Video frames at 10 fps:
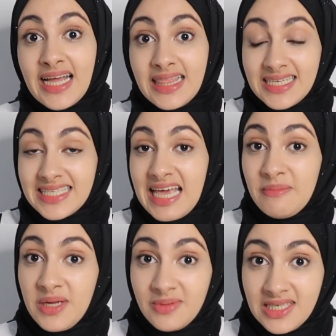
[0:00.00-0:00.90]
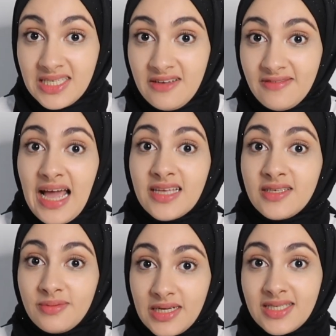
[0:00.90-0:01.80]
and this can be received as
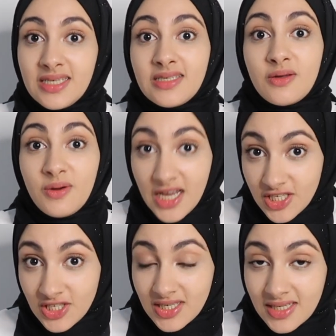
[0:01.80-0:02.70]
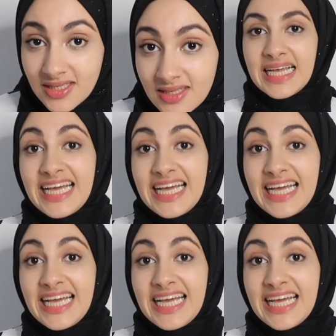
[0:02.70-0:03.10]
a racist question.